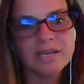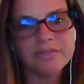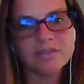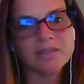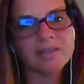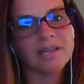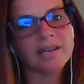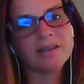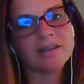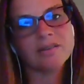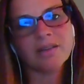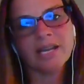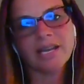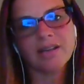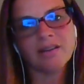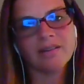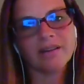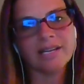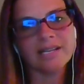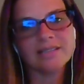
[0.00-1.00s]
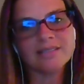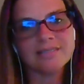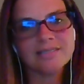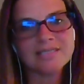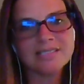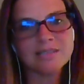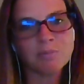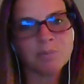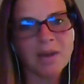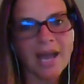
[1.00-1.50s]
like, okay, great,
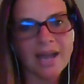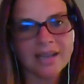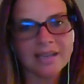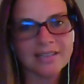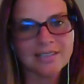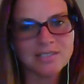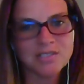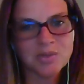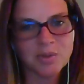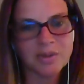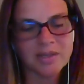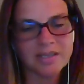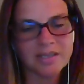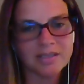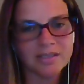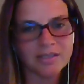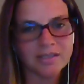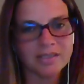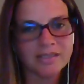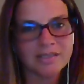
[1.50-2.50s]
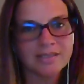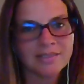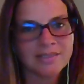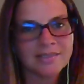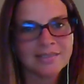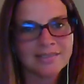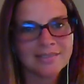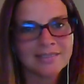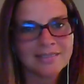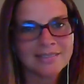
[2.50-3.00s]
sit back and enjoy
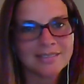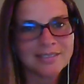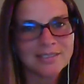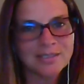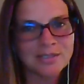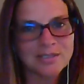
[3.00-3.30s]
your